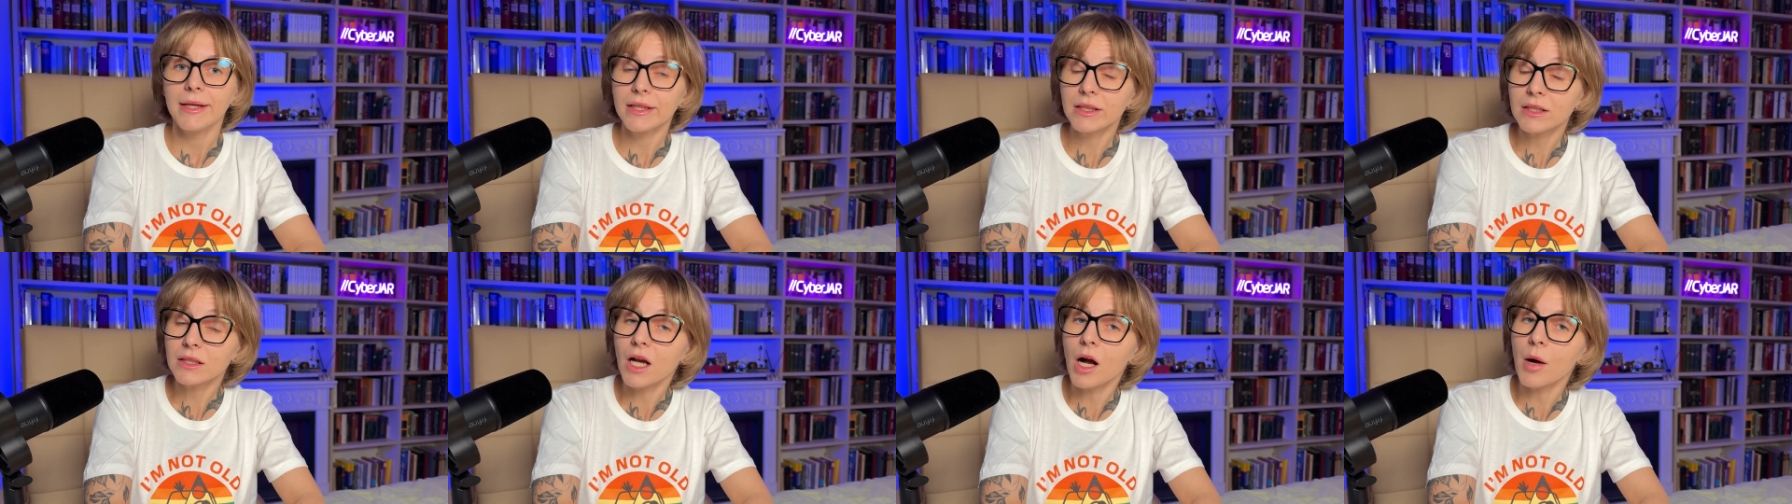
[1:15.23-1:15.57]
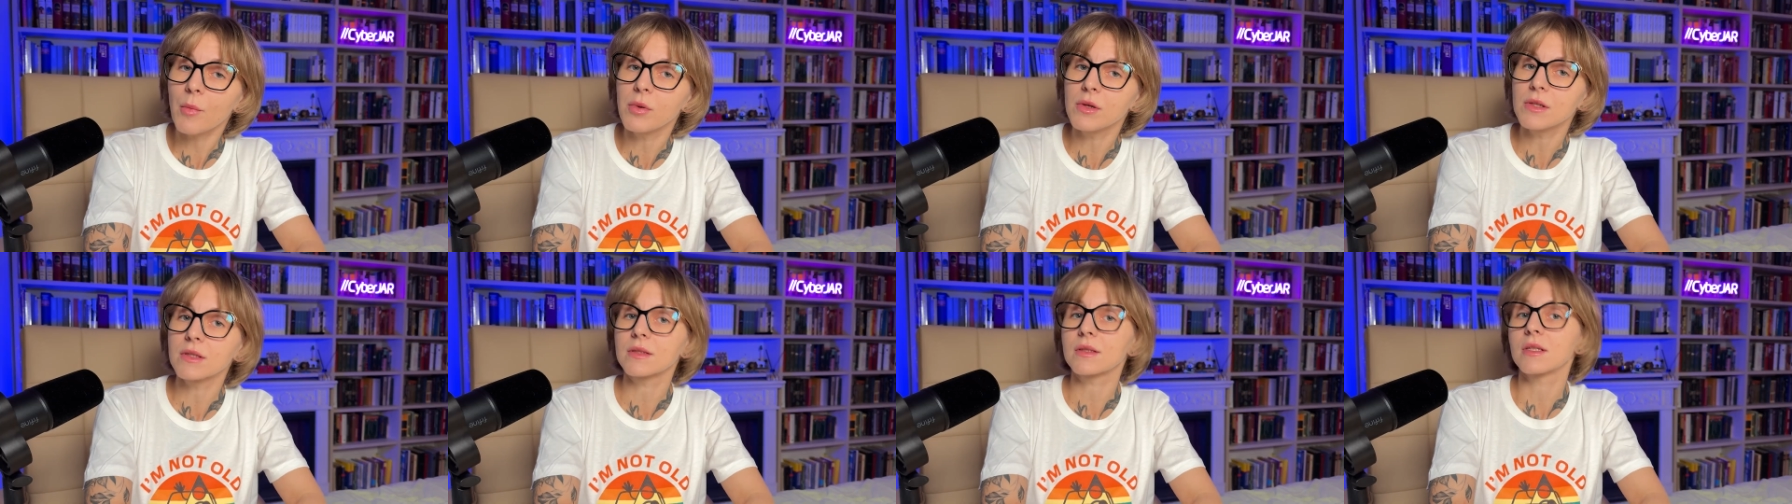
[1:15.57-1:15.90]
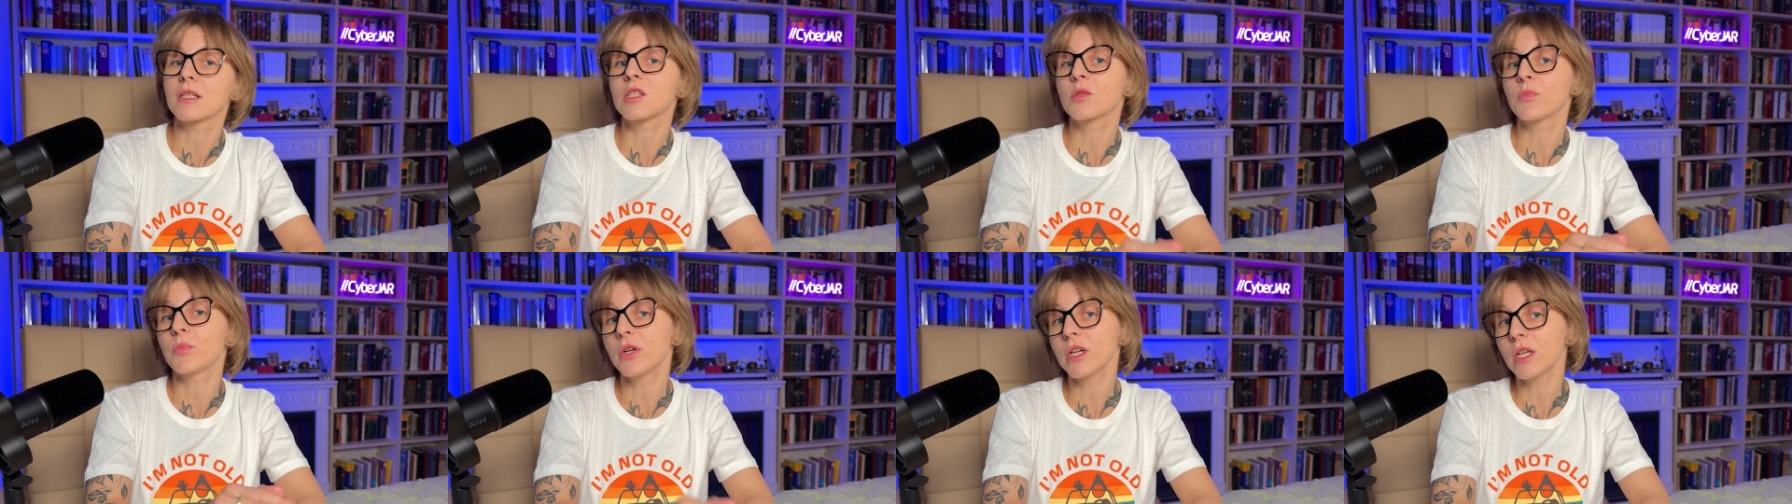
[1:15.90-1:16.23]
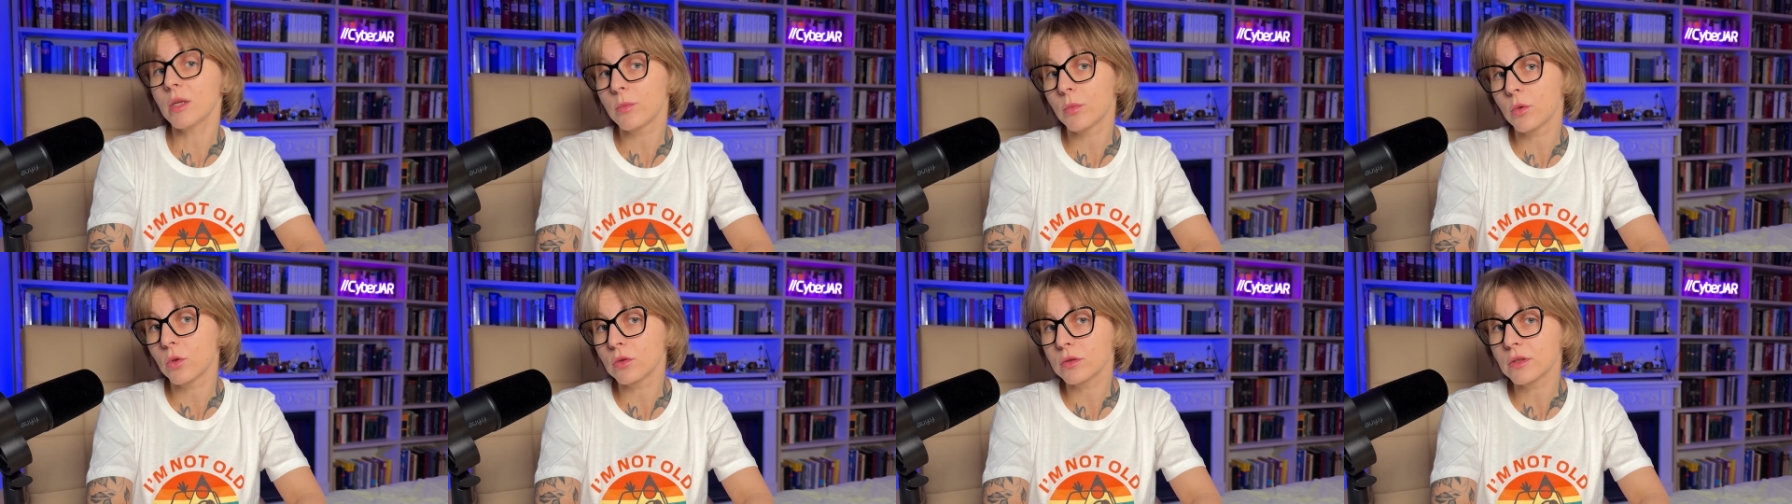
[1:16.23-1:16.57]
It couples
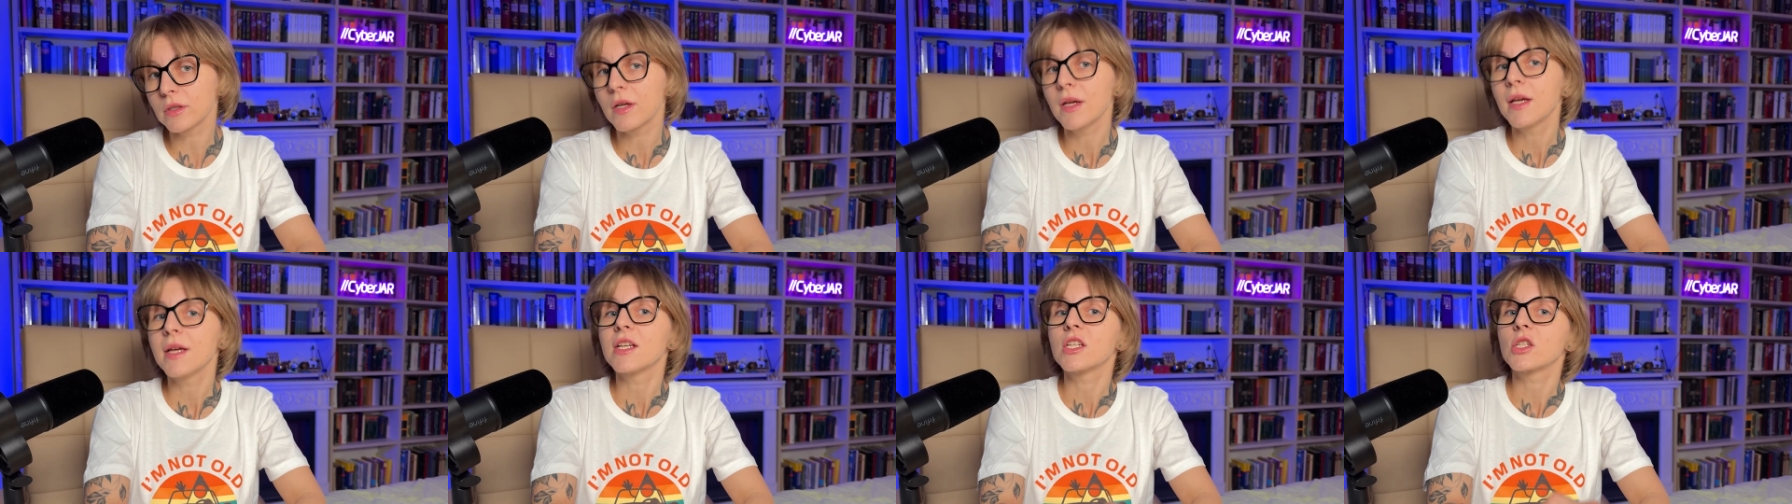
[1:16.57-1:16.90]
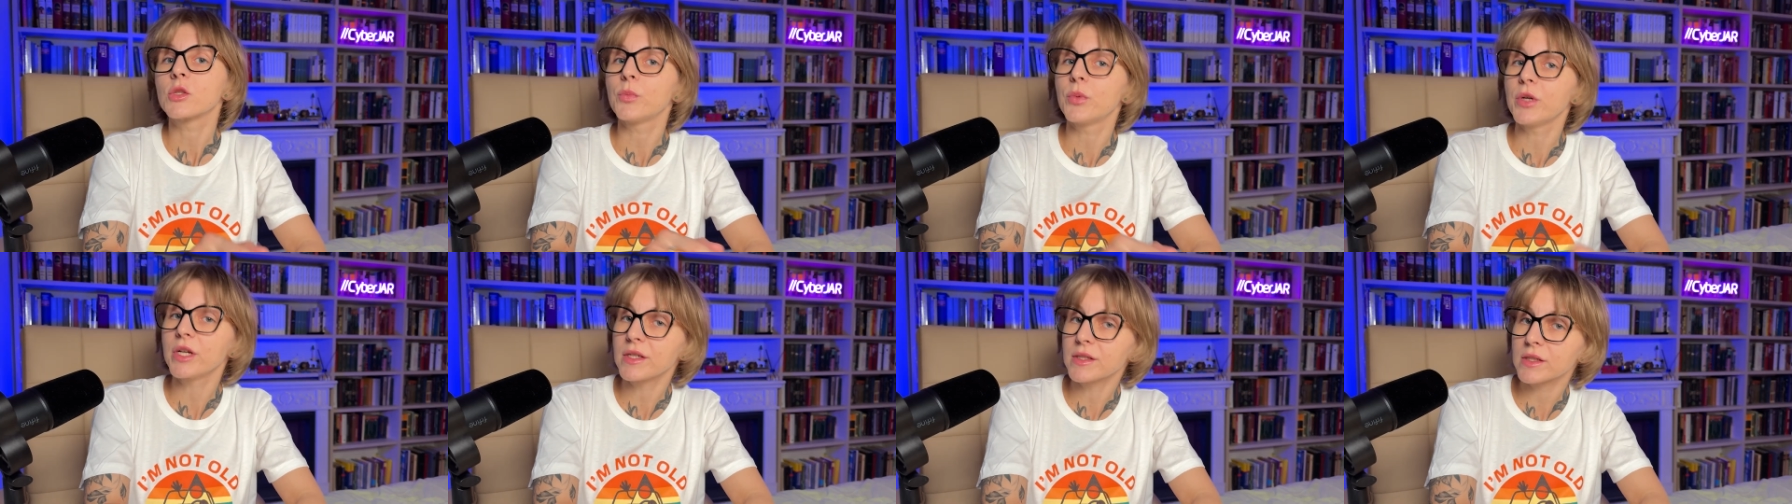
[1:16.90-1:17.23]
Spring Boot, Spring